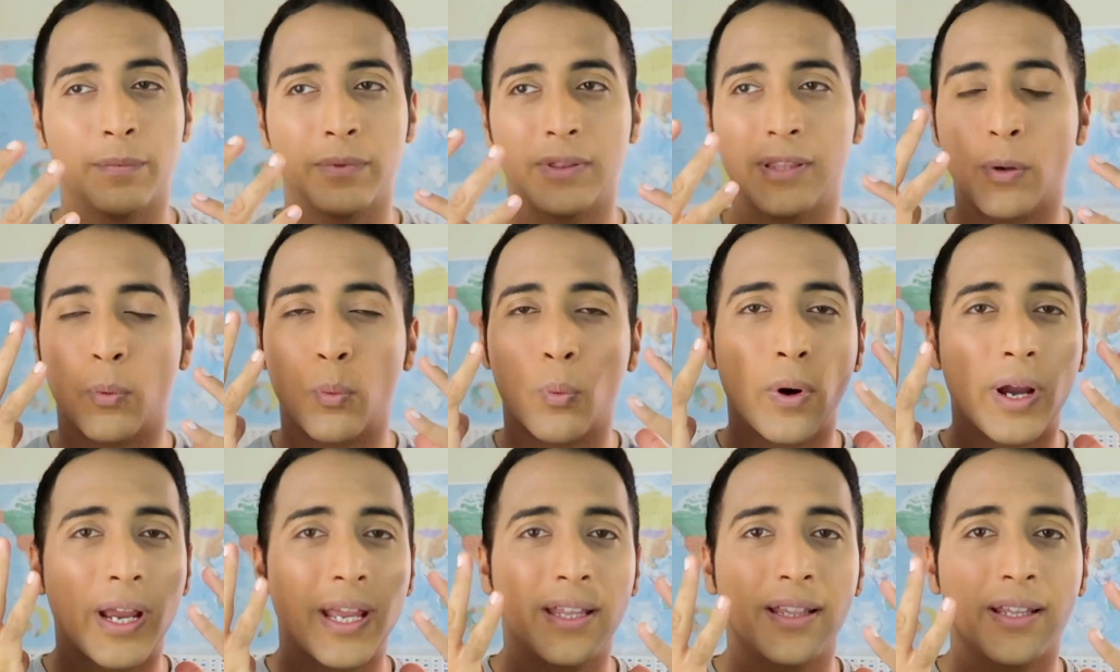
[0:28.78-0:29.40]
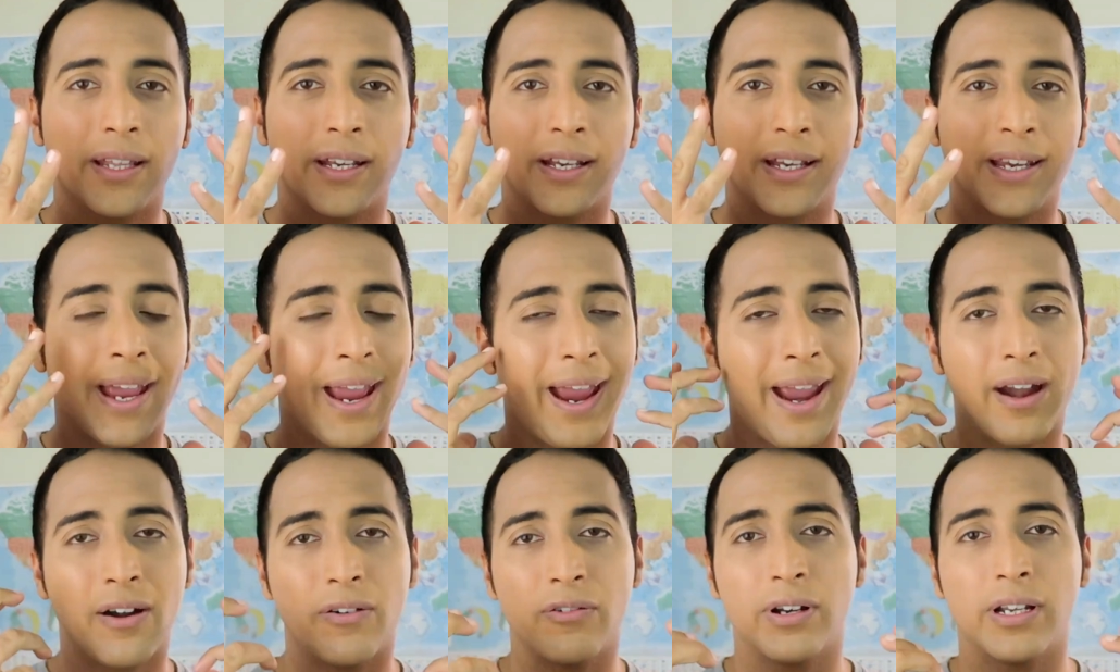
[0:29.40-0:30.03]
The way they
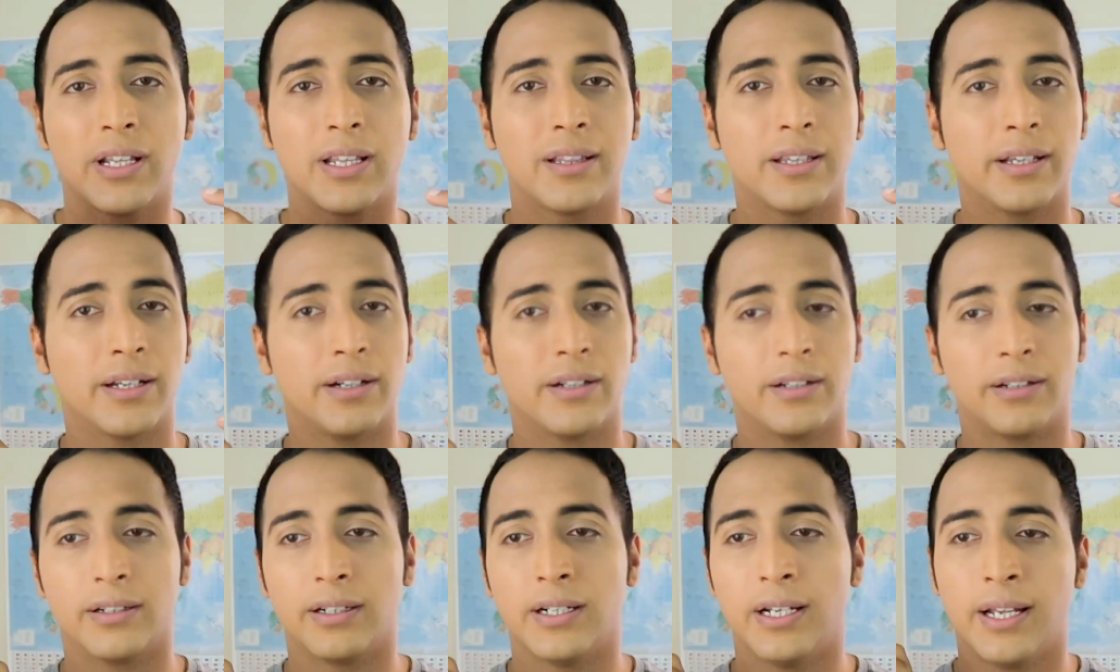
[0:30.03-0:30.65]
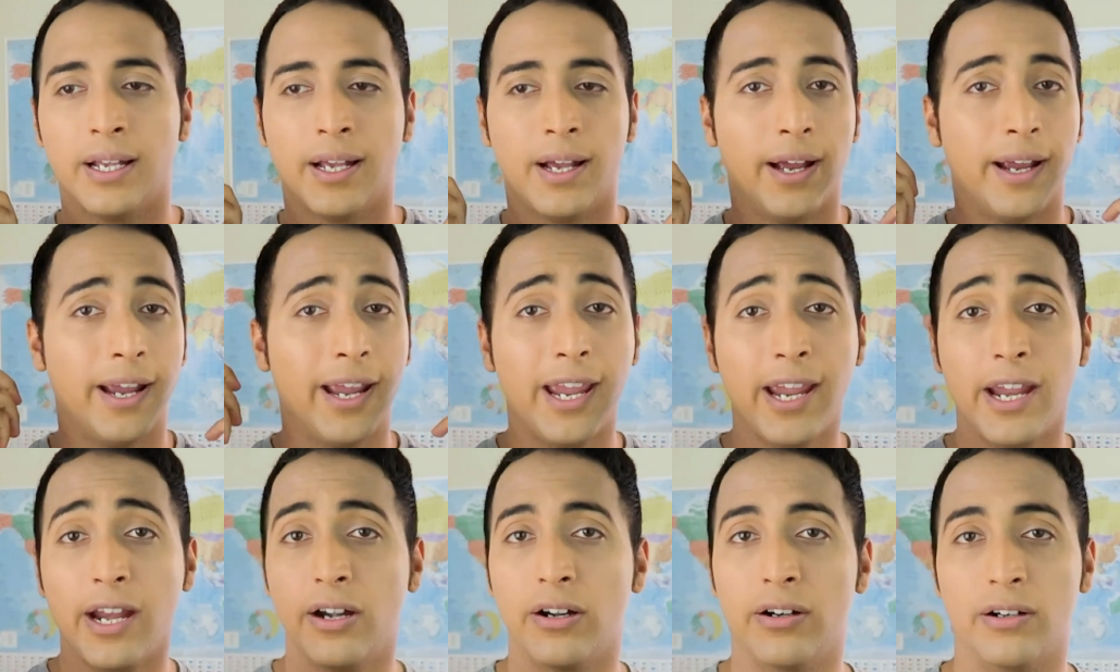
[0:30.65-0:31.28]
carry their
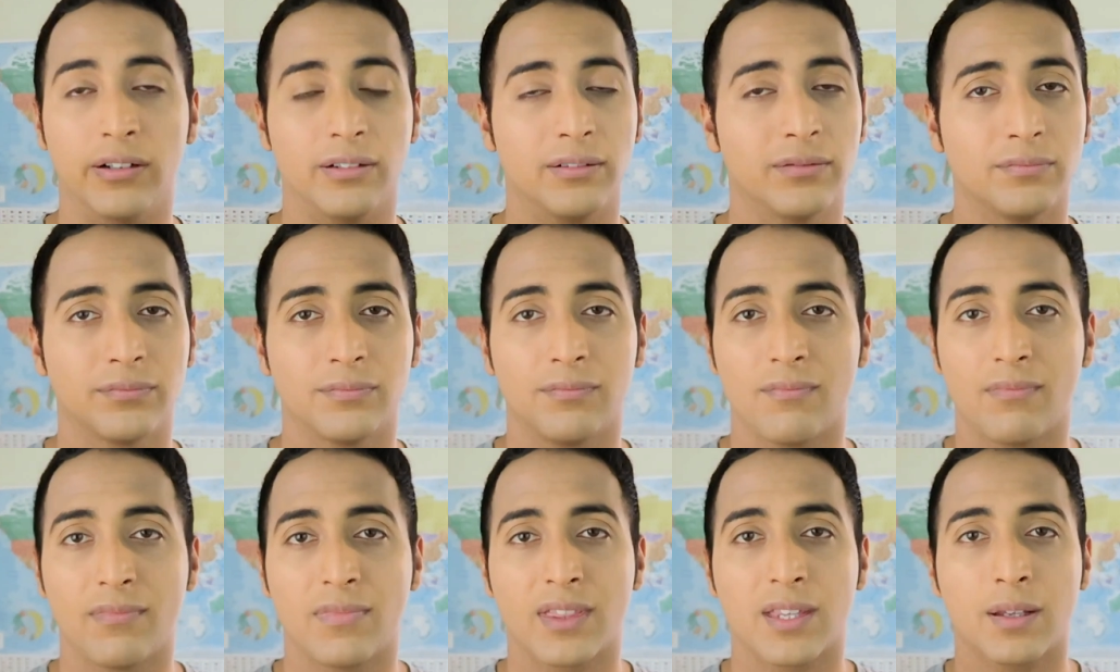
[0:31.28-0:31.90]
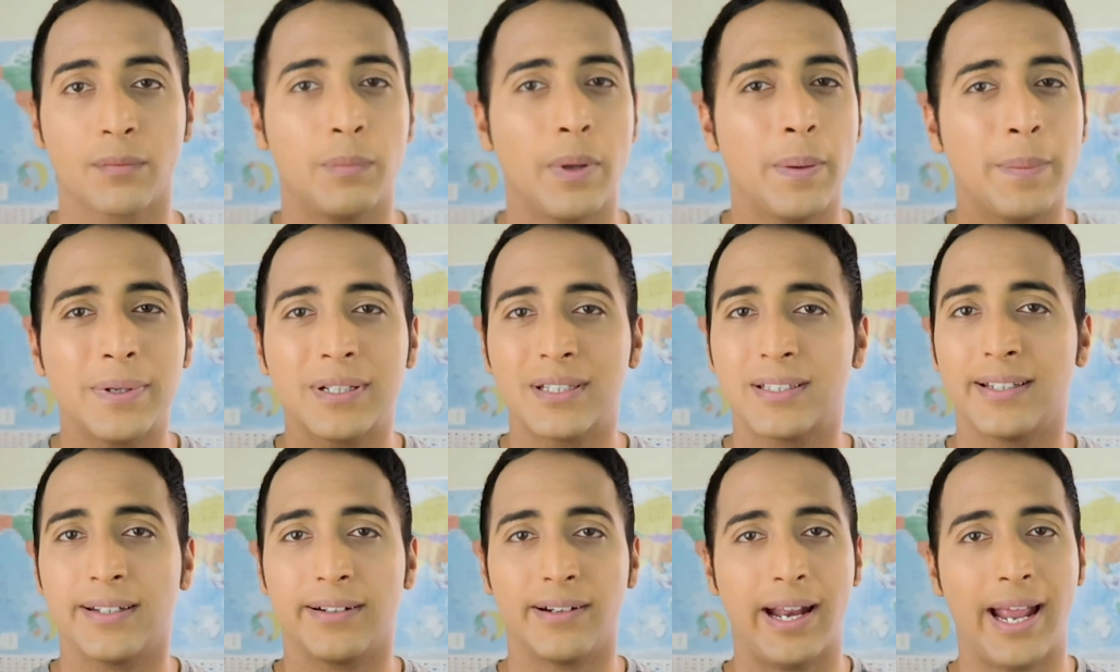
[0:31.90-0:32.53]
hair. Maybe
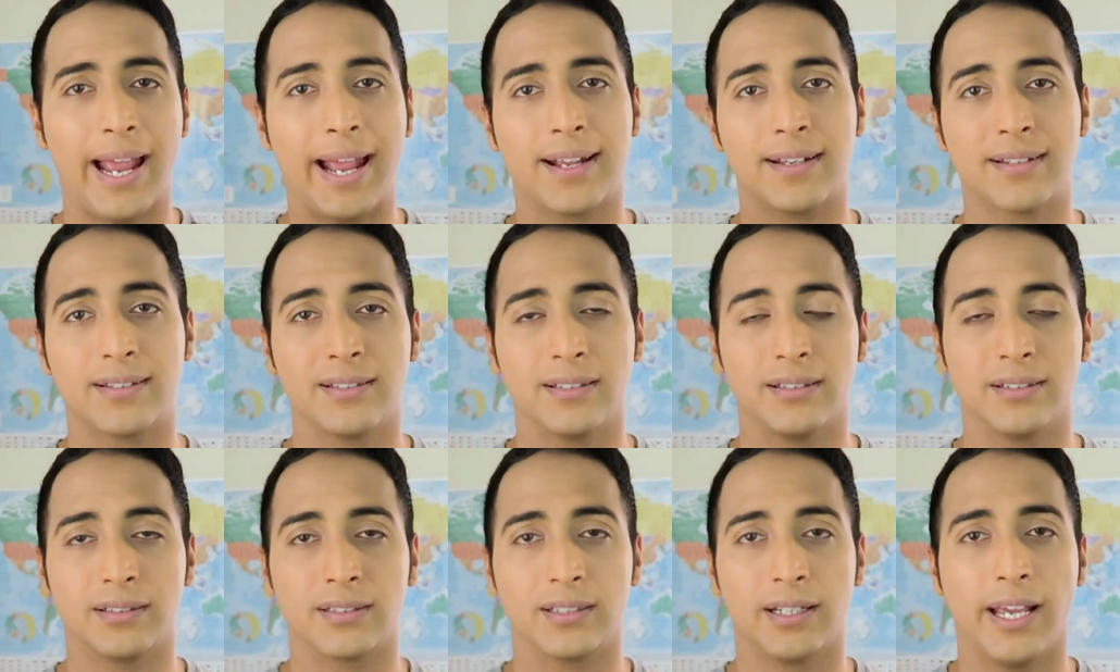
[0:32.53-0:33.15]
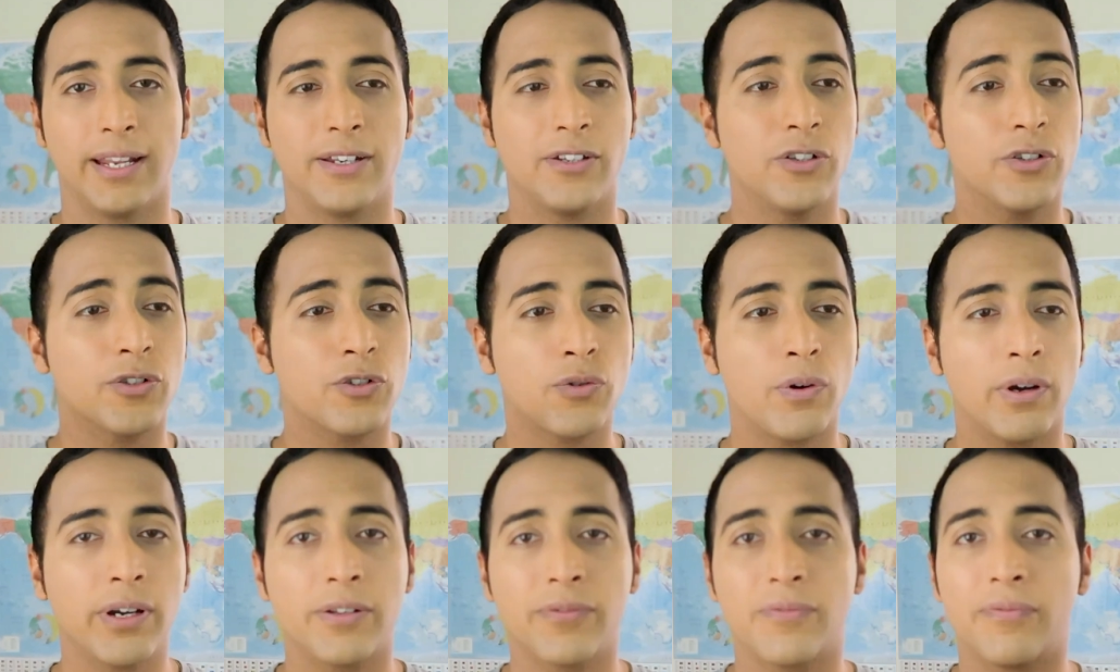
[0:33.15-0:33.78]
it's their accent. And you're
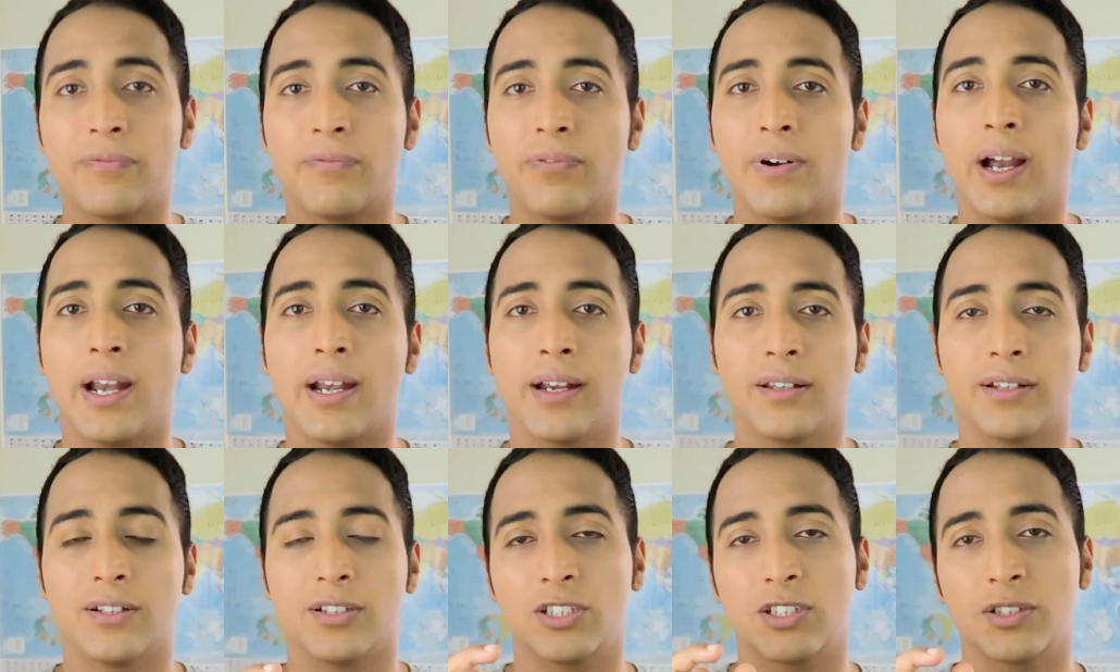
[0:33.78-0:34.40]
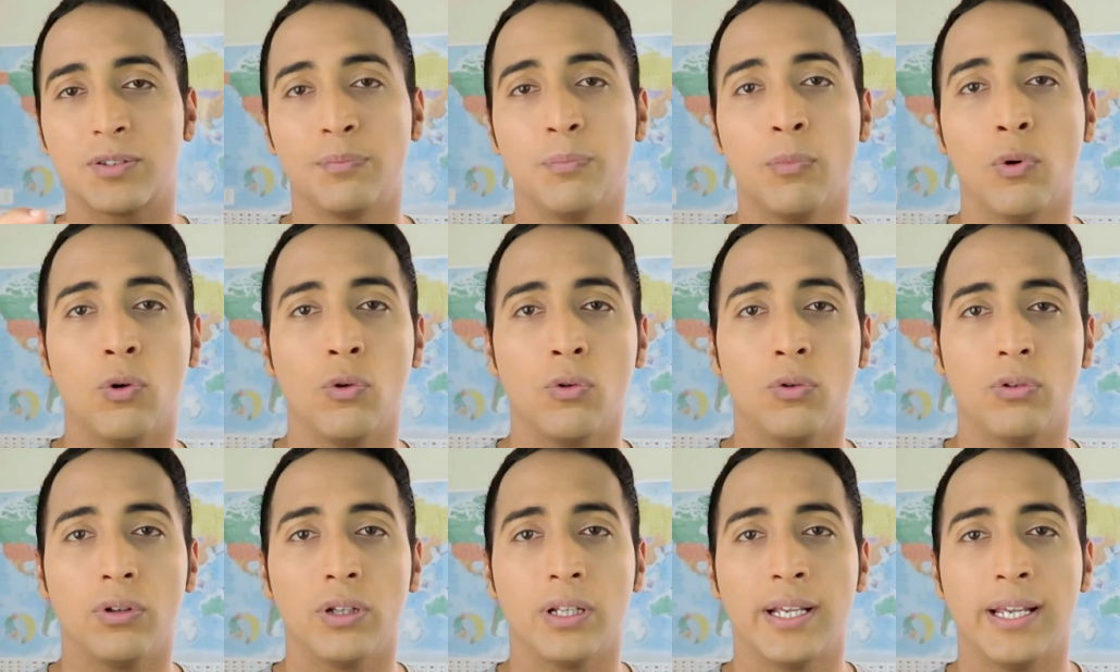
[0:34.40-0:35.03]
trying to find the
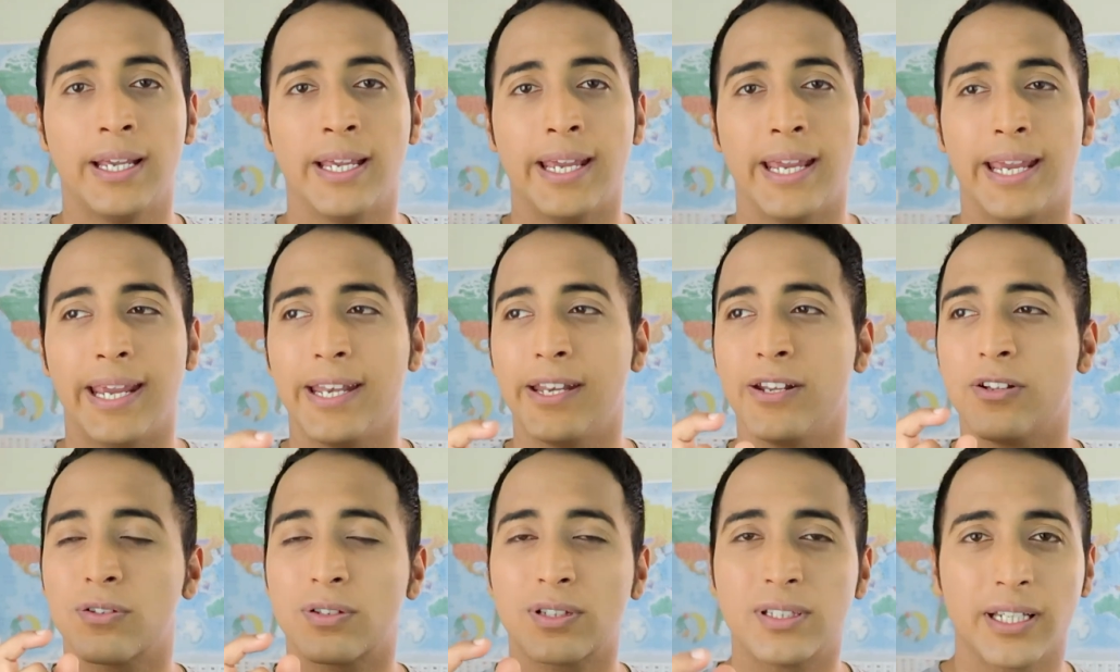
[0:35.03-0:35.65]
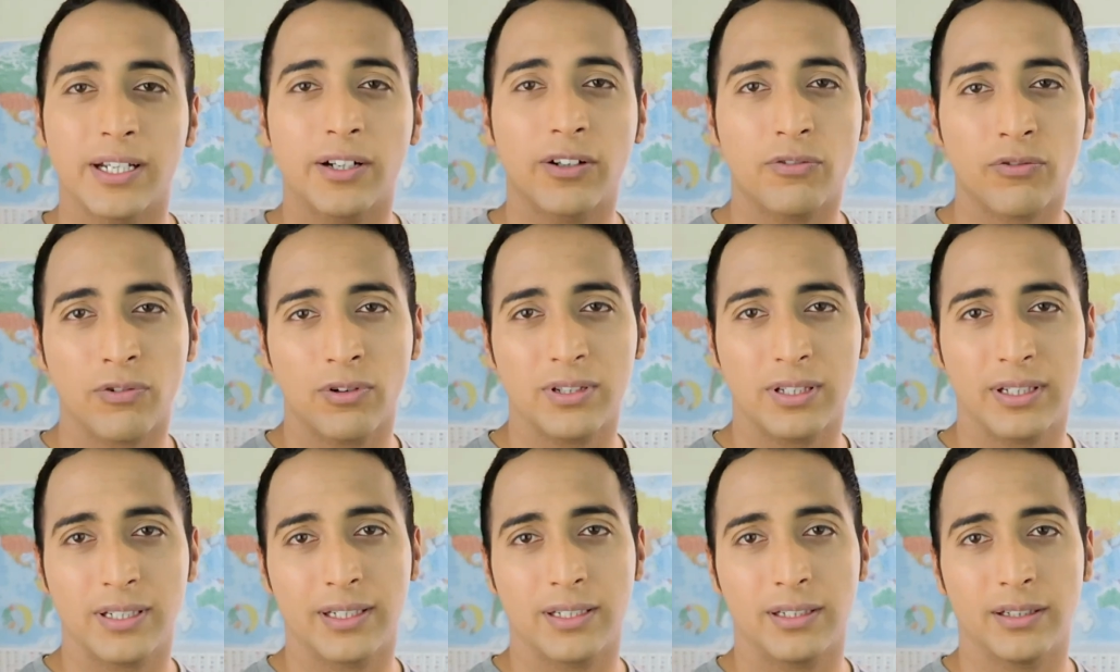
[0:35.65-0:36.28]
small
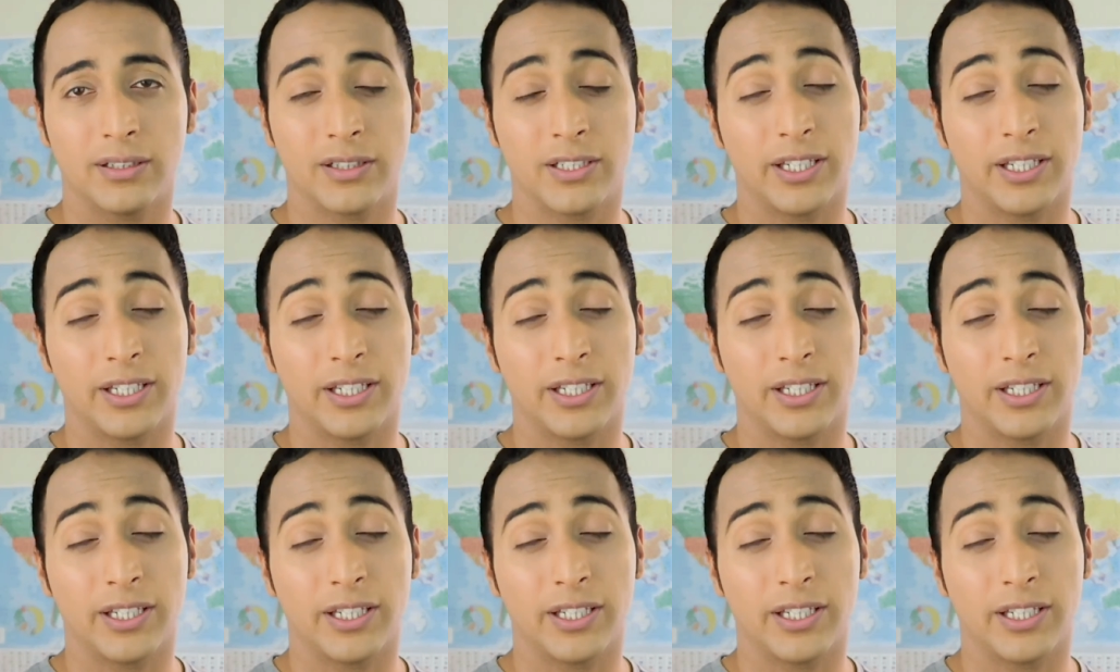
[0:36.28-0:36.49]
idiosyncrasies